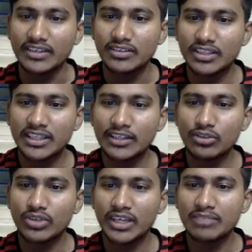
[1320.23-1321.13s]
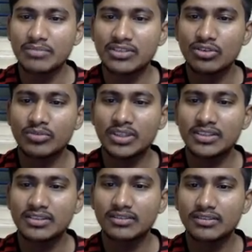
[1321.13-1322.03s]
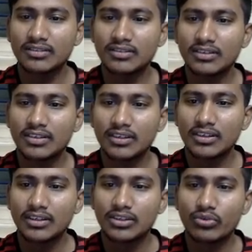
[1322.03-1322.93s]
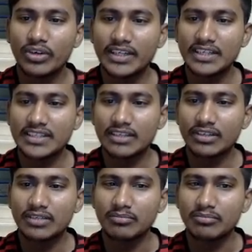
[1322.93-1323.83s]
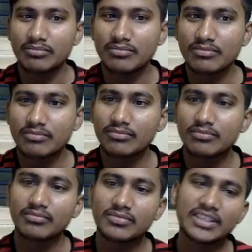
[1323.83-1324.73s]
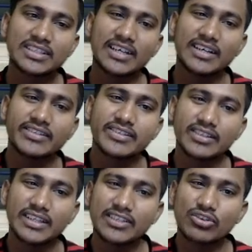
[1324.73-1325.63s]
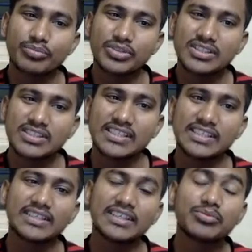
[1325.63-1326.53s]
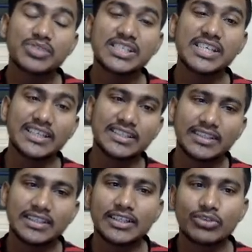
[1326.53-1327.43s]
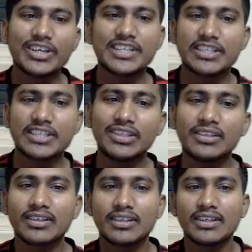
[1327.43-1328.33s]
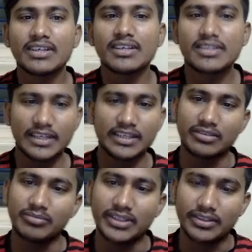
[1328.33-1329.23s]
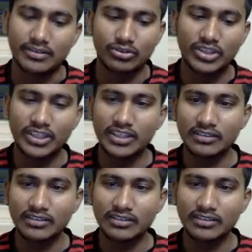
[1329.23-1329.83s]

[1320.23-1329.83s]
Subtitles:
3 into 9 means how much? 27 is the answer. That is option C. Option A, 27 centimeter. Okay na?